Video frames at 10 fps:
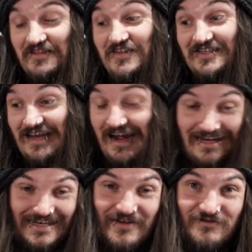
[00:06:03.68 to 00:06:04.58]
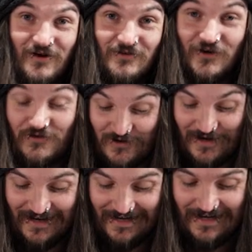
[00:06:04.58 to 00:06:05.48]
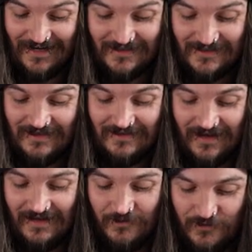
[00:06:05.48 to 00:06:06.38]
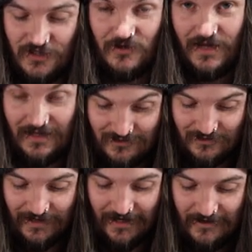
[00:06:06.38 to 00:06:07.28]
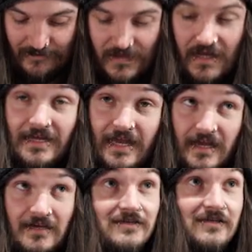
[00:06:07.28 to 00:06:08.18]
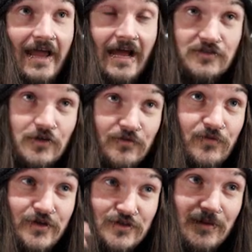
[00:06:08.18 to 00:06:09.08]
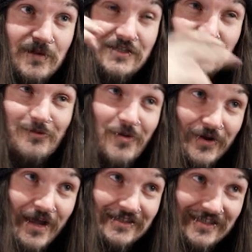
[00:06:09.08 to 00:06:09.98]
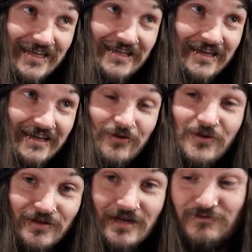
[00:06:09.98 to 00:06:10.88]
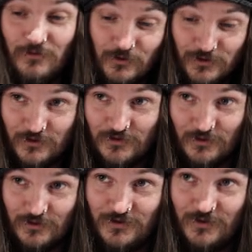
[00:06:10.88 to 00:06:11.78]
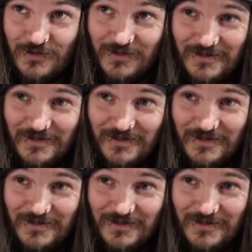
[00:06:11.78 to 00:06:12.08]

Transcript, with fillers: this card evolves over a card in our Z deck, which I'll get to later. It has offering, so that means your opponent has to either crit a life or you draw two.